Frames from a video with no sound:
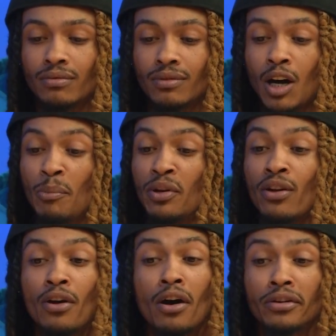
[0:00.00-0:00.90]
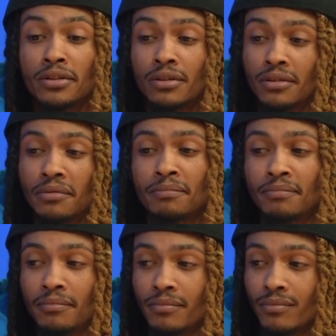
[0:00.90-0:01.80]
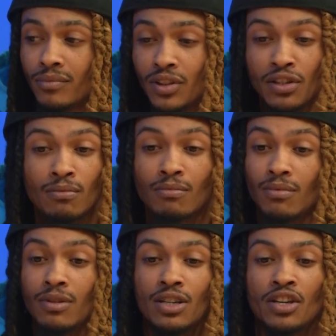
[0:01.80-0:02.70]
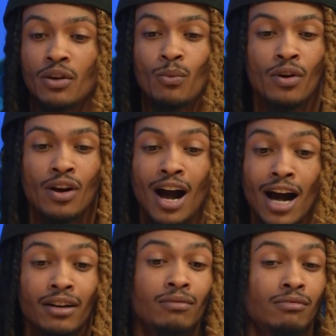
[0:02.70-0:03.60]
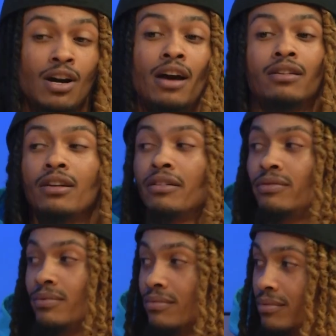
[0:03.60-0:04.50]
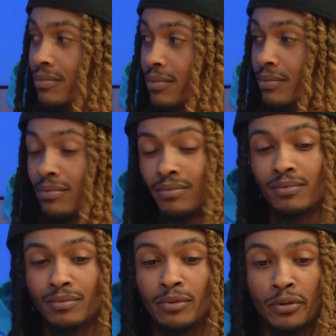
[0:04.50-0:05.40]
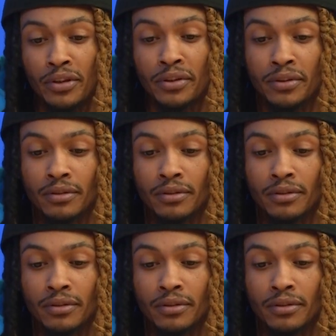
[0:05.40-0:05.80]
Helping other artists to get where I got in life. For real.